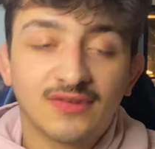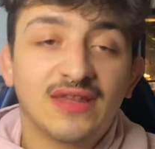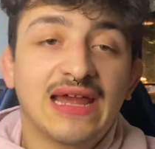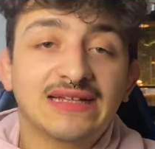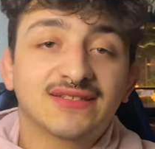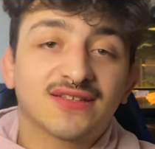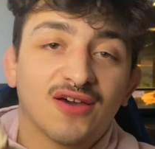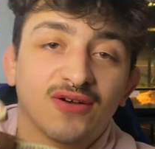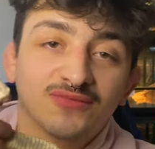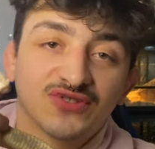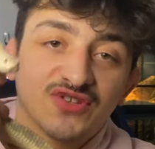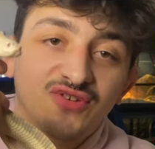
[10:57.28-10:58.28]
next
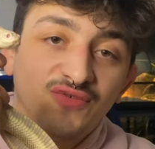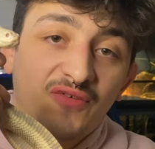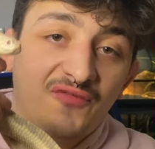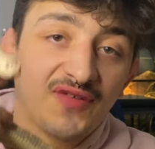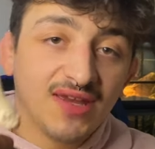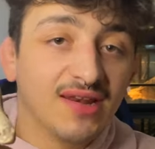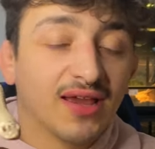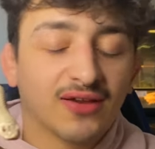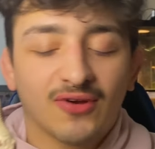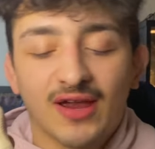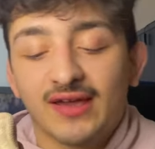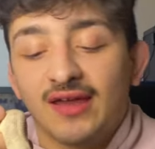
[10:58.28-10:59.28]
comes to feeding,
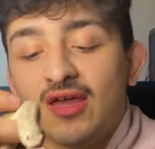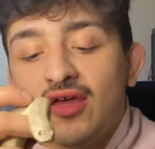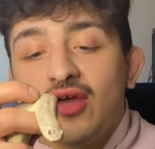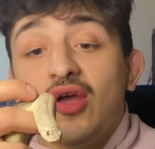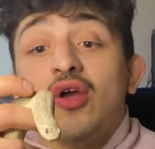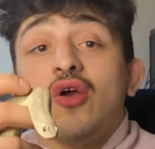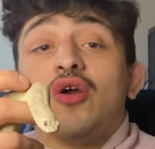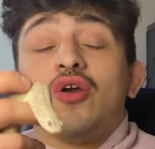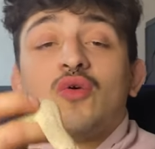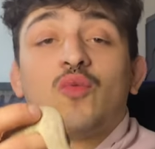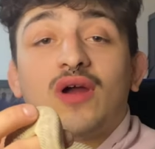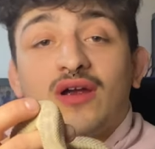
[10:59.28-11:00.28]
right?
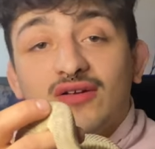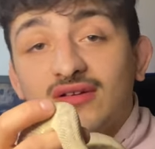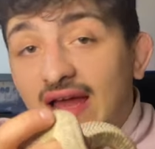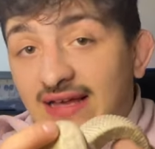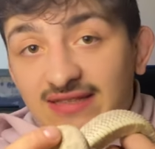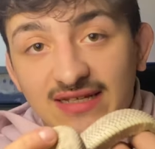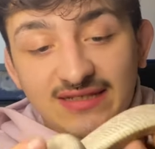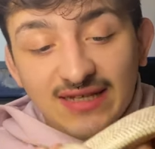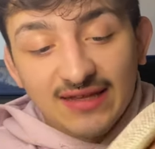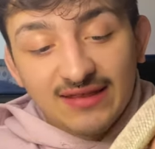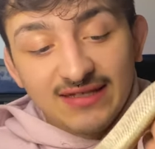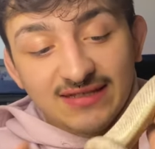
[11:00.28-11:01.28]
Where, as I
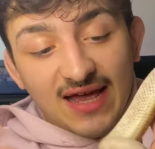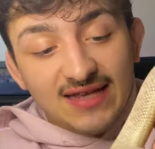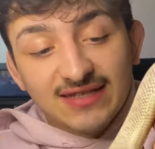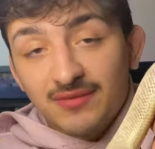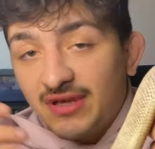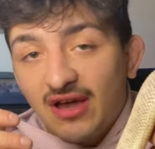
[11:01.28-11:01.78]
said, these guys can be